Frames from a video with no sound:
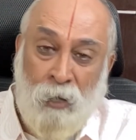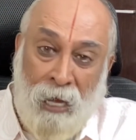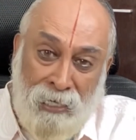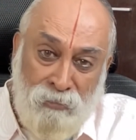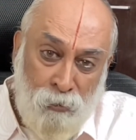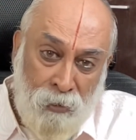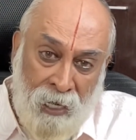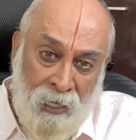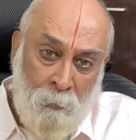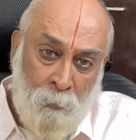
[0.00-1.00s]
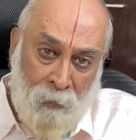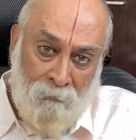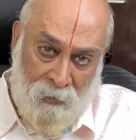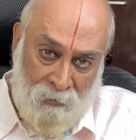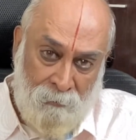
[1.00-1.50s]
So as you gain
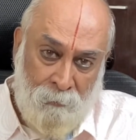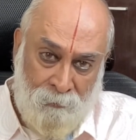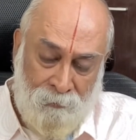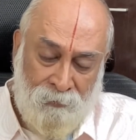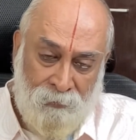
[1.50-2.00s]
power,